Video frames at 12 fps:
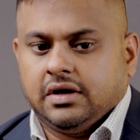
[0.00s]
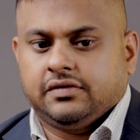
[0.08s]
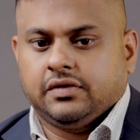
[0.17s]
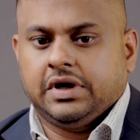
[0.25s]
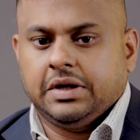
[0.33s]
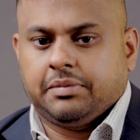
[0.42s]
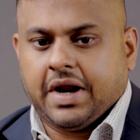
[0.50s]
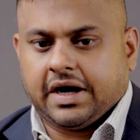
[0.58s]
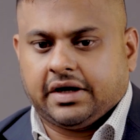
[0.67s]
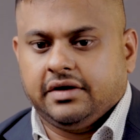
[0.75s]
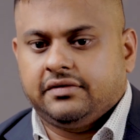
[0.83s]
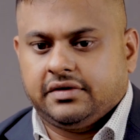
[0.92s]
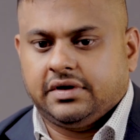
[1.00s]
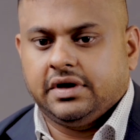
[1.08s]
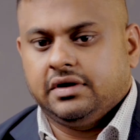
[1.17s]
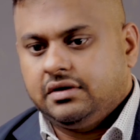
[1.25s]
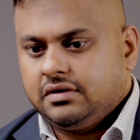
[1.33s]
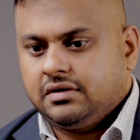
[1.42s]
It's only practiced
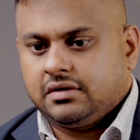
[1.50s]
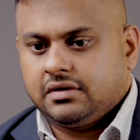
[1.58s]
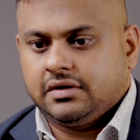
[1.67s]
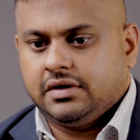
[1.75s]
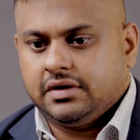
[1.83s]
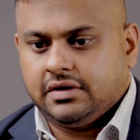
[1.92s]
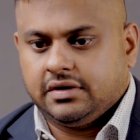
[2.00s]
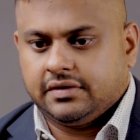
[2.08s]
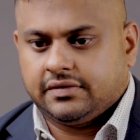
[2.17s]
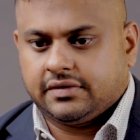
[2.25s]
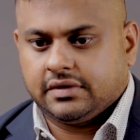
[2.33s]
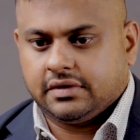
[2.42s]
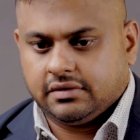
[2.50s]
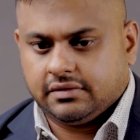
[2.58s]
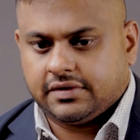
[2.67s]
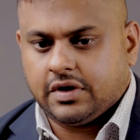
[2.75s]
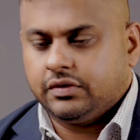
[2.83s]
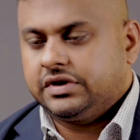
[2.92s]
in
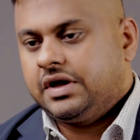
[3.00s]
South